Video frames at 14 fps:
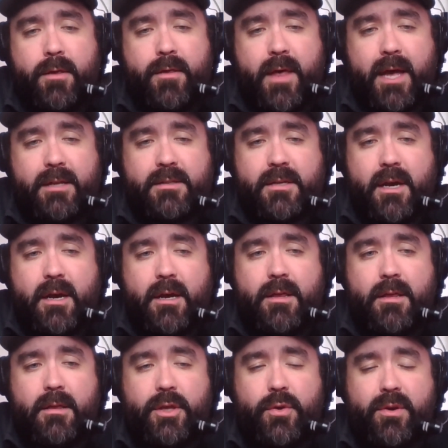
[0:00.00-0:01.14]
that uh,
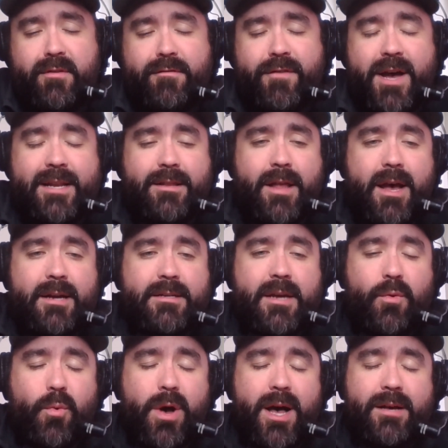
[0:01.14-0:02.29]
you can find Locked
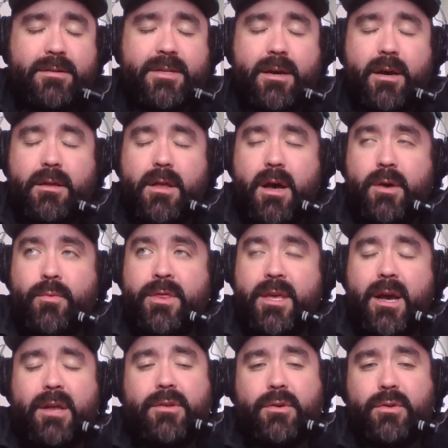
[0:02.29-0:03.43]
On Wild along with
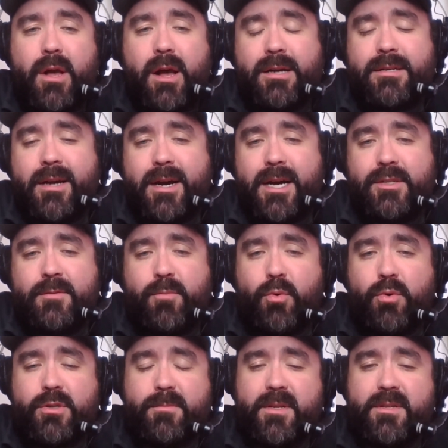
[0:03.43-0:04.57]
the other Locked On
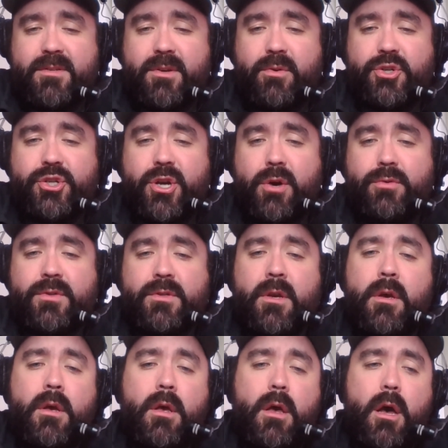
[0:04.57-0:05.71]
Sports Minnesota shows
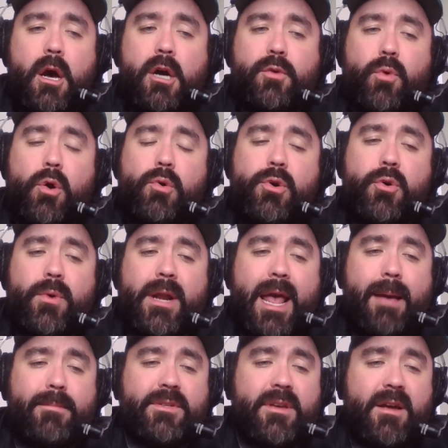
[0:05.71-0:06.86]
on Roku and
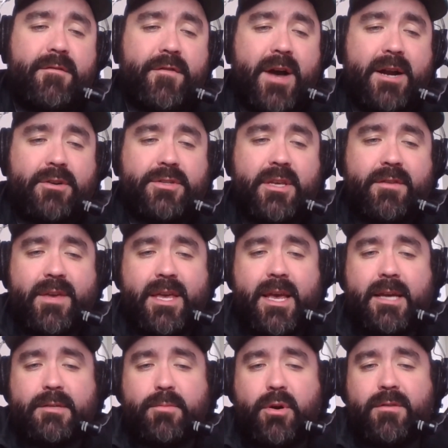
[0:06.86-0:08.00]
Amazon Fire T V
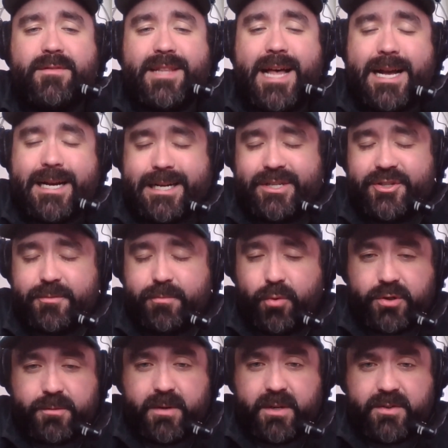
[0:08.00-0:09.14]
as part of Locked On
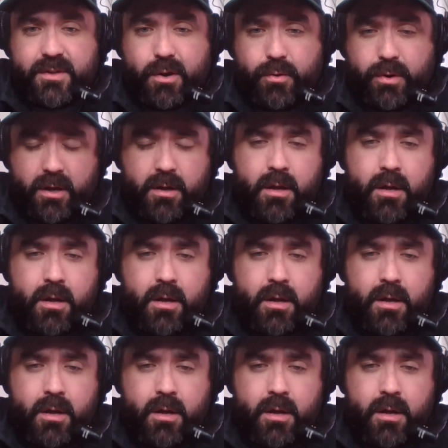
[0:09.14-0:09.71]
Sports Minnesota.